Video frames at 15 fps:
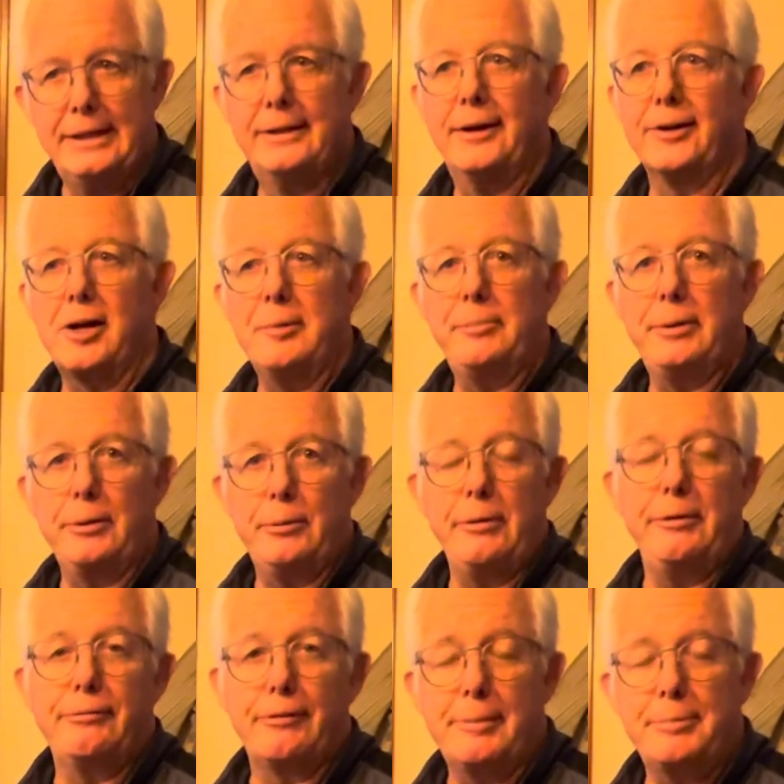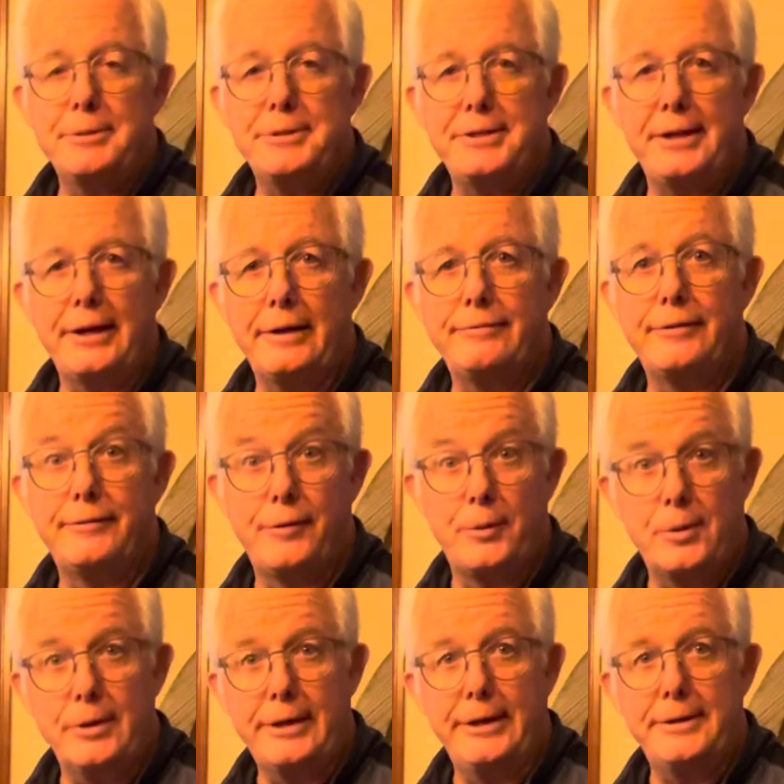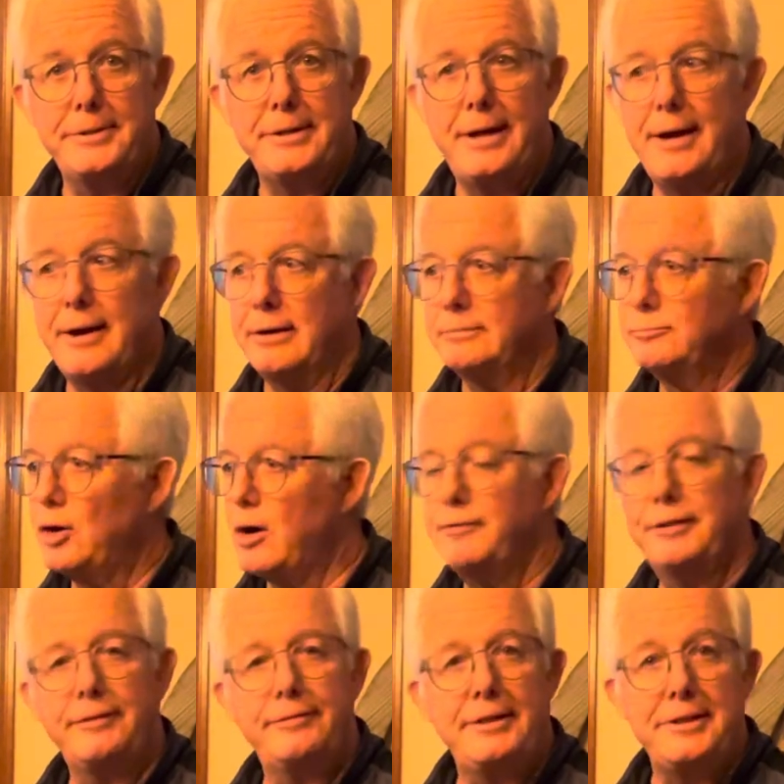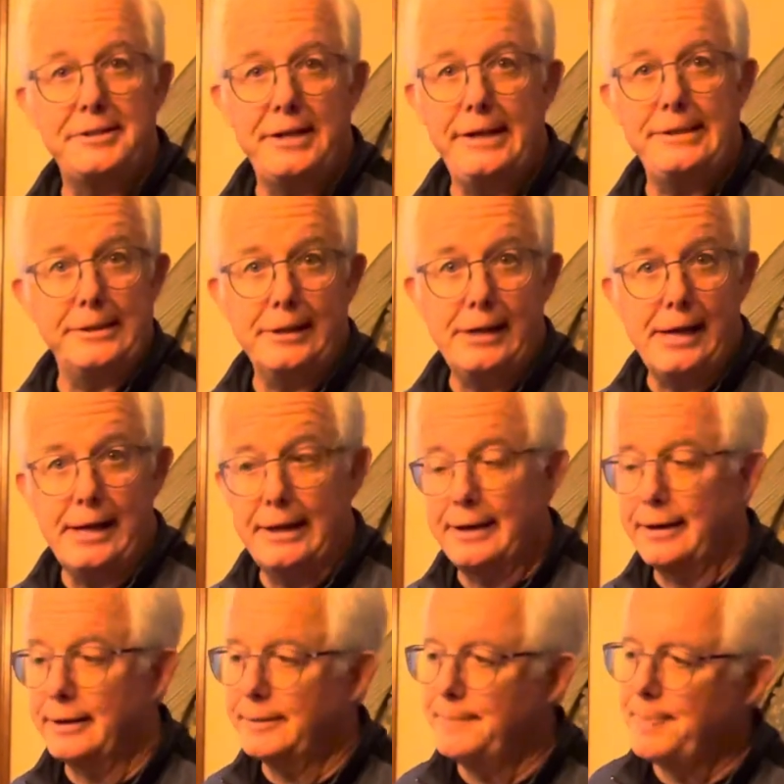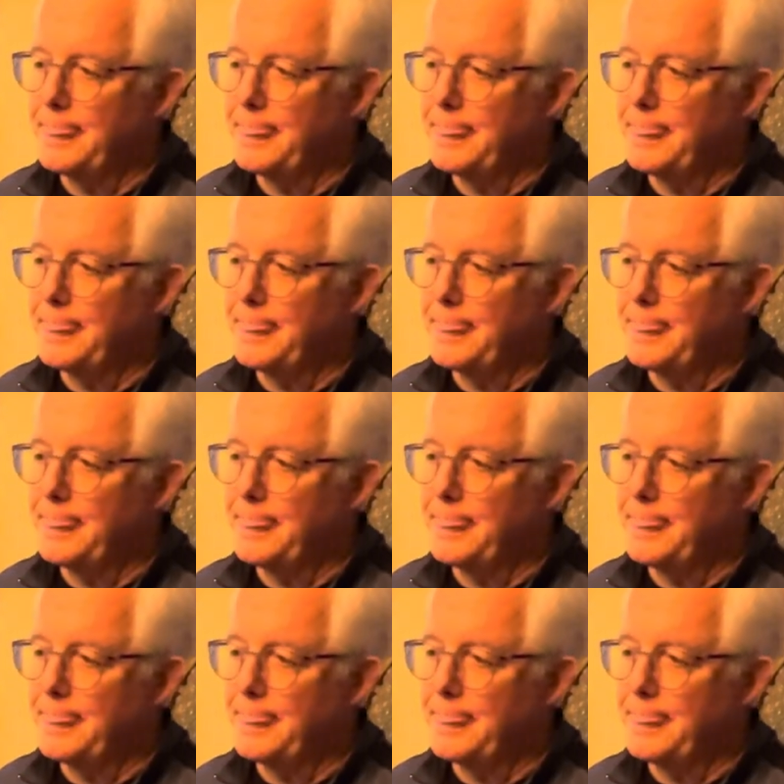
a company we've represented for 4 years now, all 50 states and Canada.